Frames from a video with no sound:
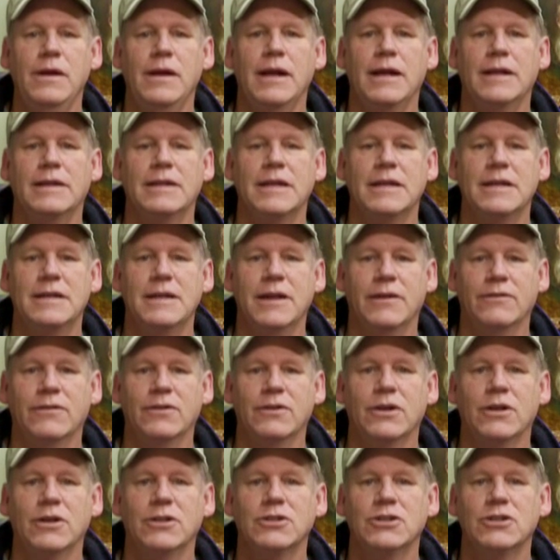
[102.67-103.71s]
at the
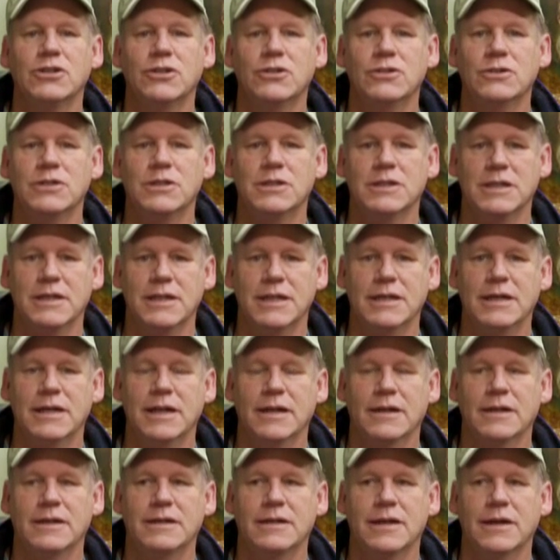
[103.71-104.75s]
Denver Art Students League
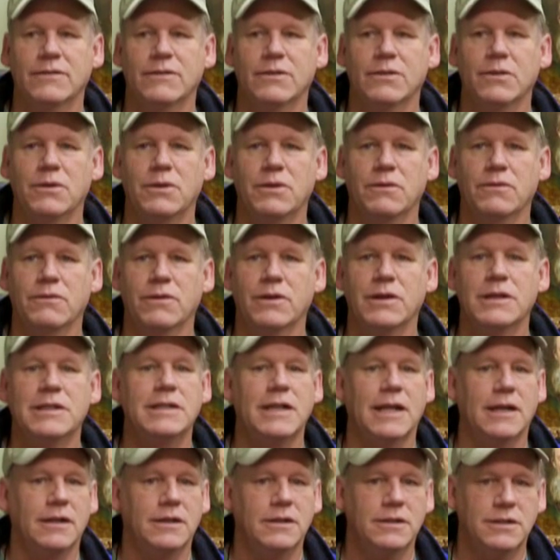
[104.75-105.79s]
down in Denver with a very
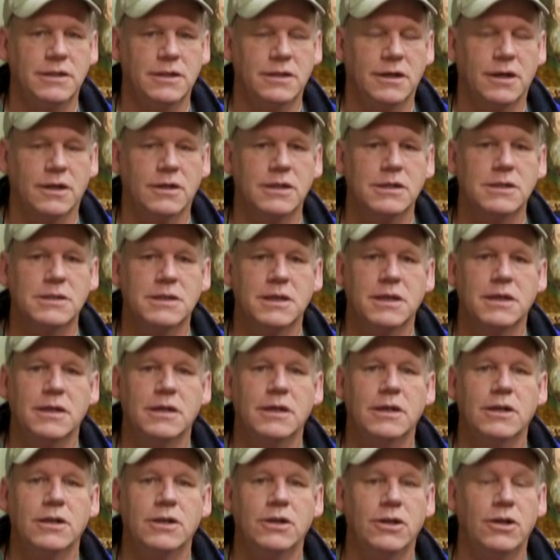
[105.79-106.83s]
talented artist,
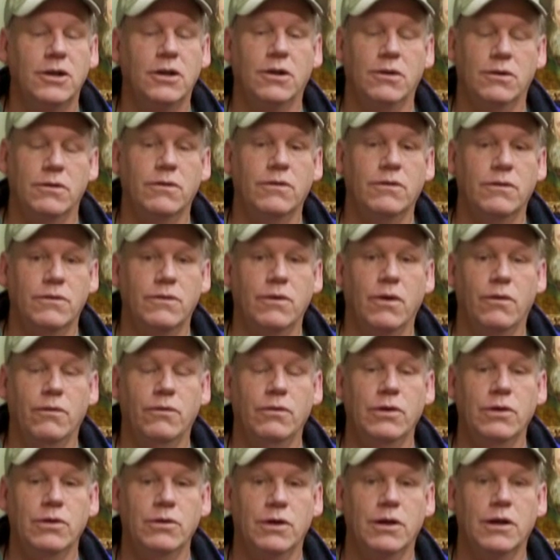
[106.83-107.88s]
you know, a
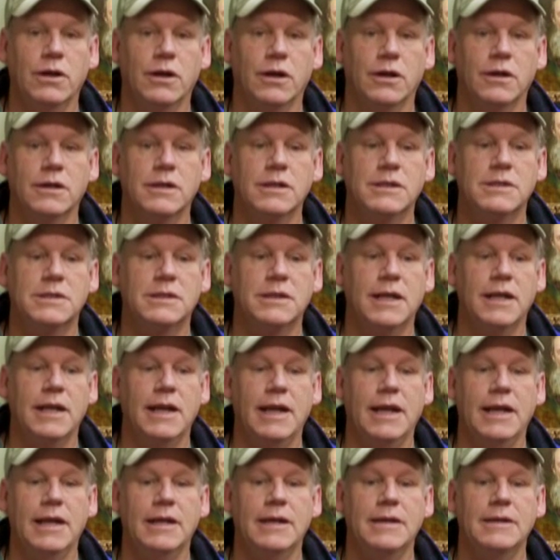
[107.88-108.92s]
real good artist,
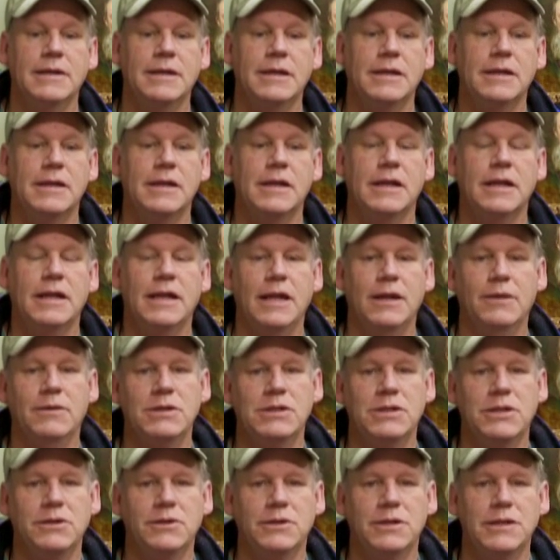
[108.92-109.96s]
and he
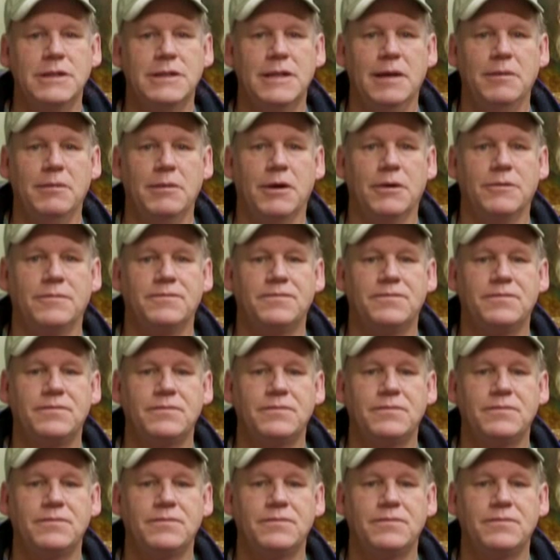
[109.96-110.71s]
was doing a demo.